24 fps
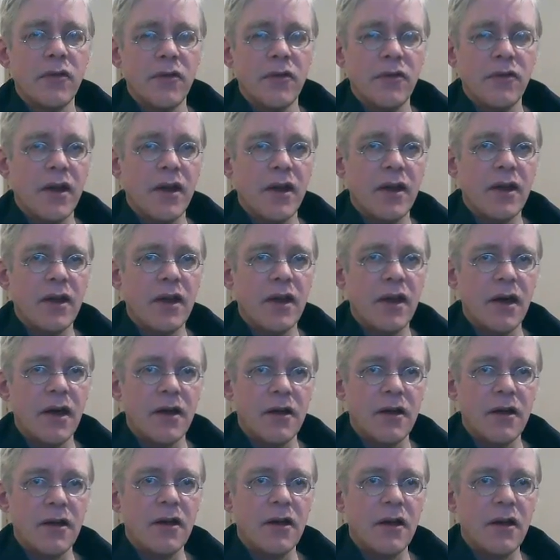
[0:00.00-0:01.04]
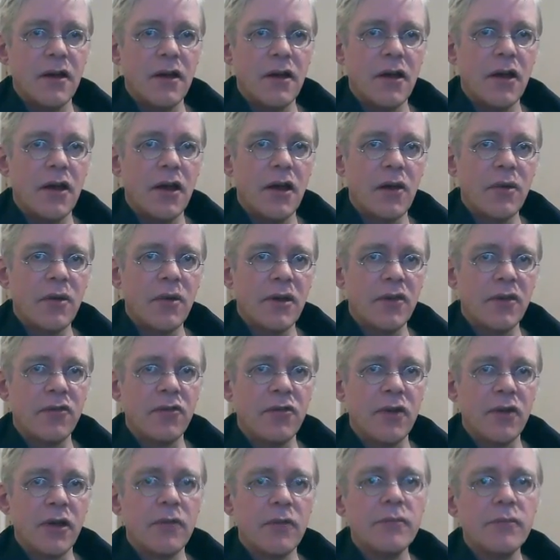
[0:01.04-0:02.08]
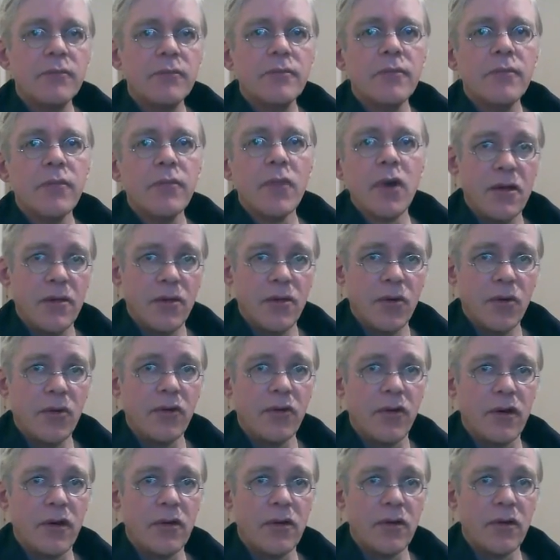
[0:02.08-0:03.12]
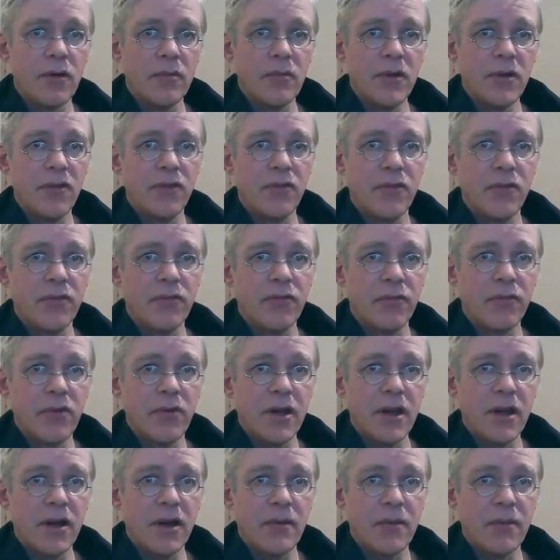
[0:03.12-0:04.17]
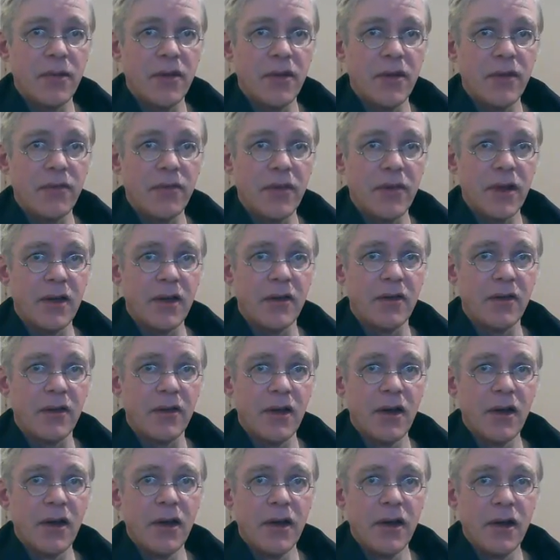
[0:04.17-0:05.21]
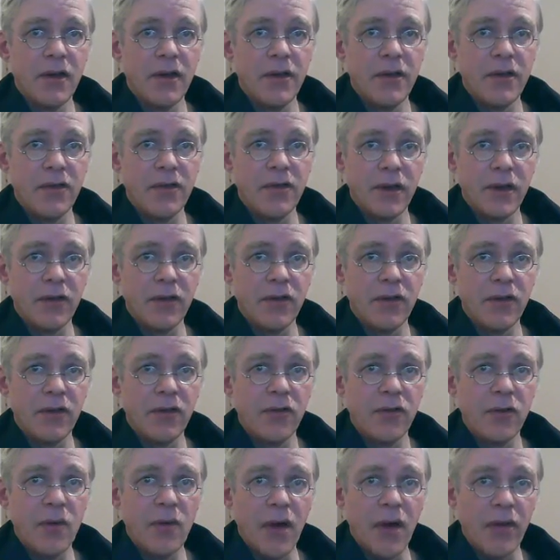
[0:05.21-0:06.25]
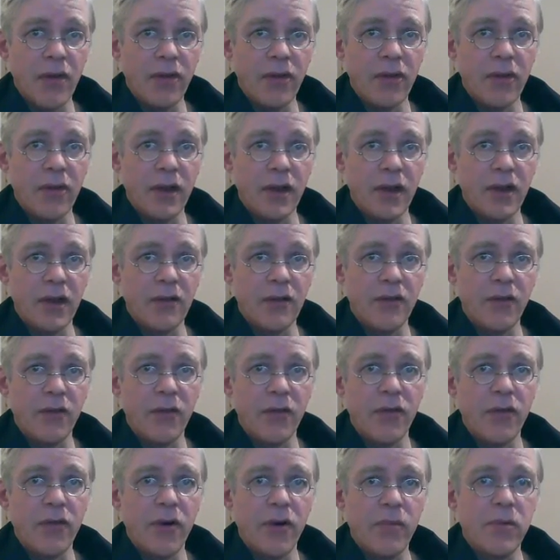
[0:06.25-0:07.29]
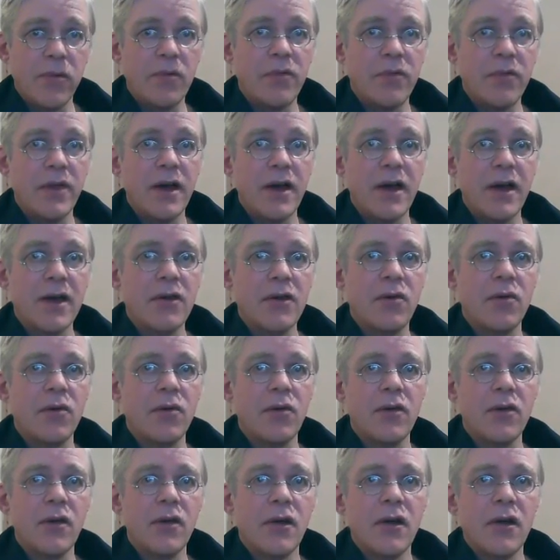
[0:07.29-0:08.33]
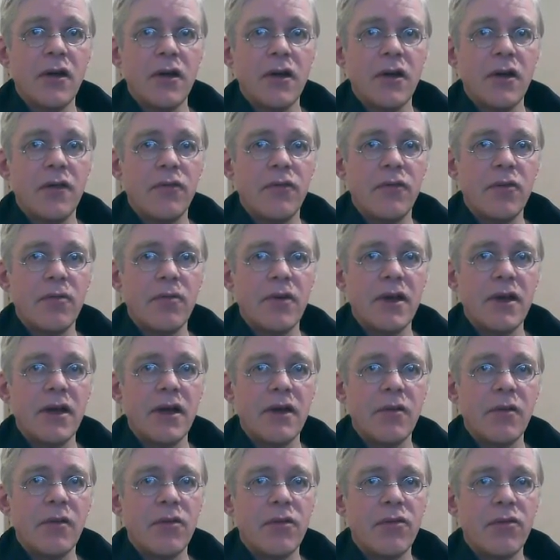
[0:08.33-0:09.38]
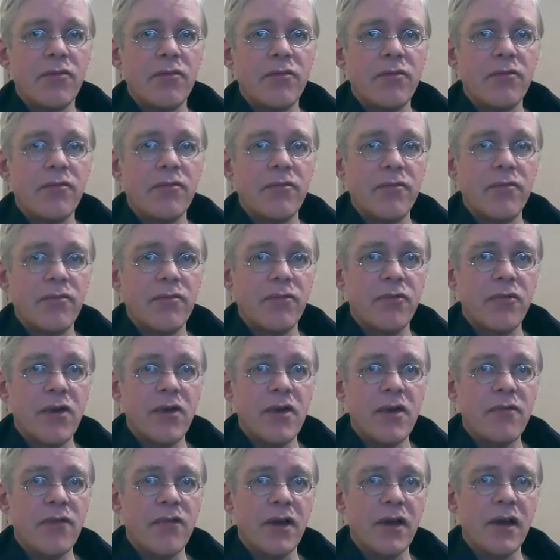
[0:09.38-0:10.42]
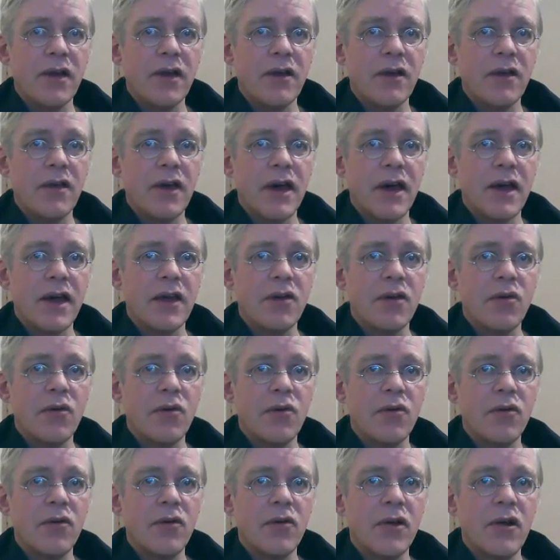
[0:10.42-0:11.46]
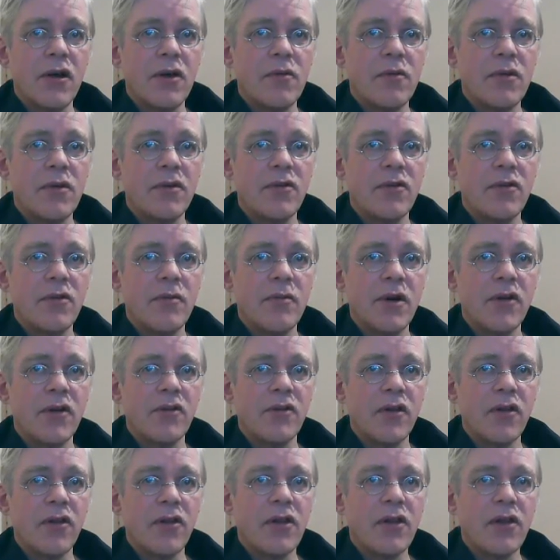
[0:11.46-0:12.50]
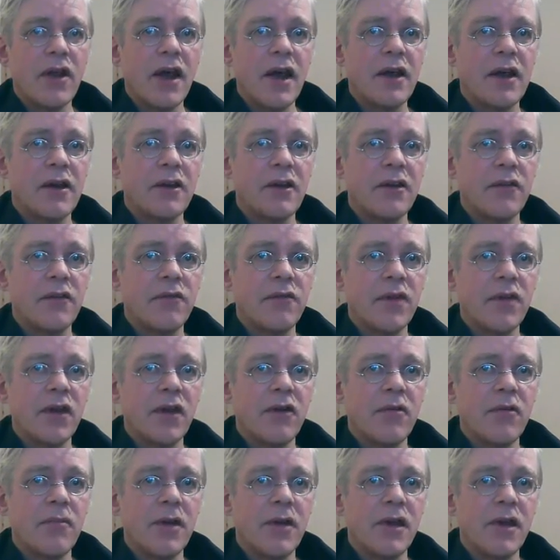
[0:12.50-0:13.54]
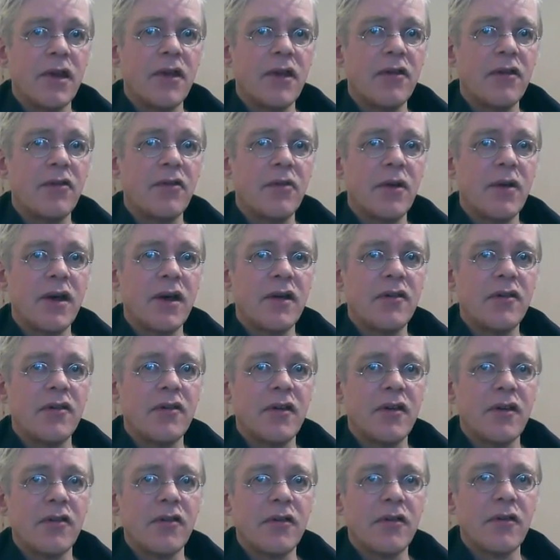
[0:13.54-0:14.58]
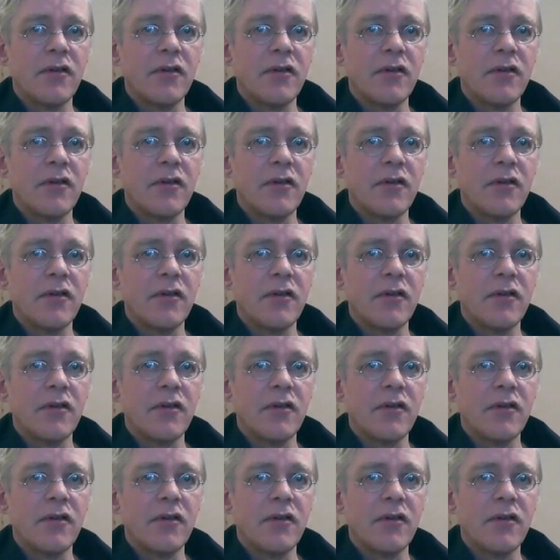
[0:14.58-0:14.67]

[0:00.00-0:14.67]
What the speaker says: deaden that low E string. But also it means you've freed up these fingers. These fingers can do other things on top of the A chord. If you're playing with 3-finger A chord, you can't really do much other than add a little finger and make it into an A sus,